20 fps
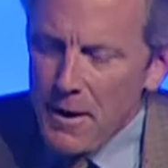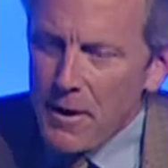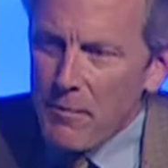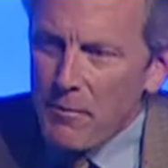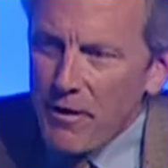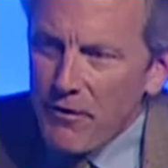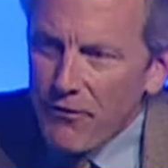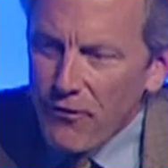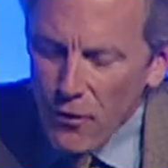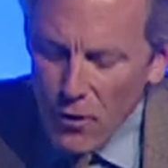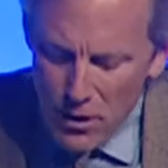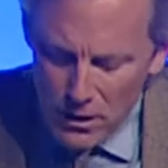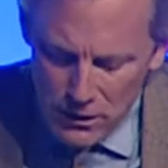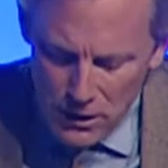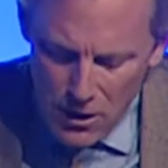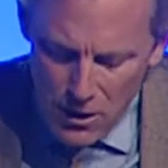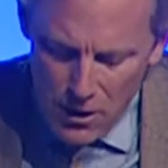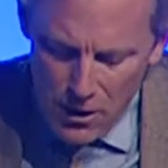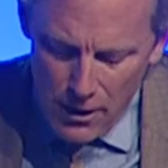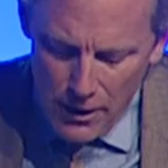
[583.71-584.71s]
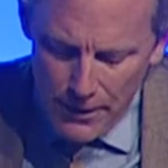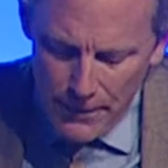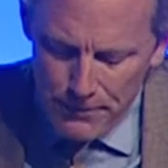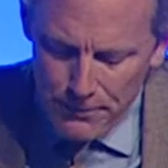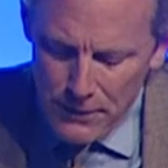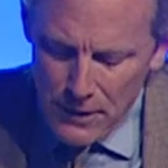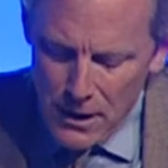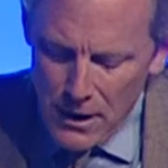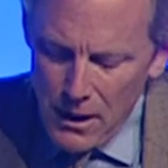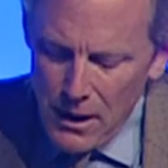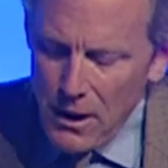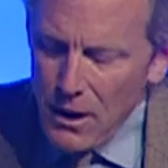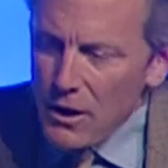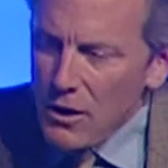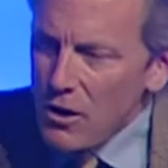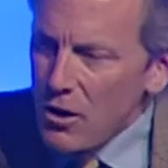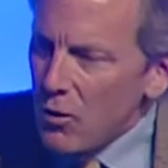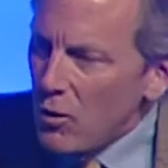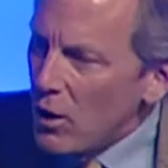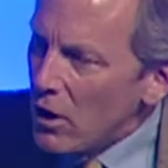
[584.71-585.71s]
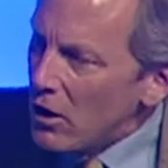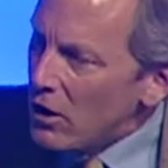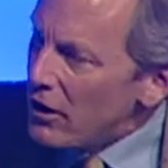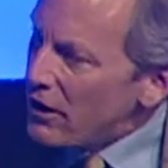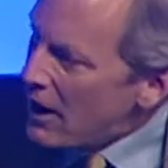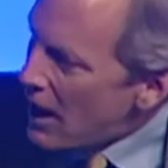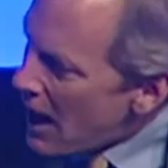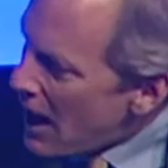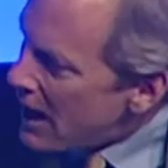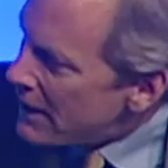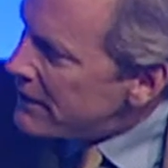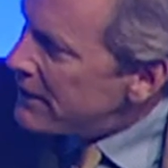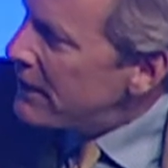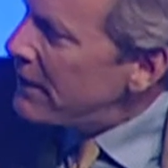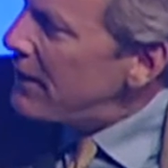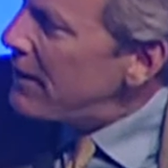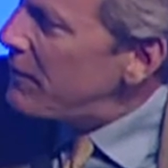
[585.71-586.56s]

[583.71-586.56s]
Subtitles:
before long, you will not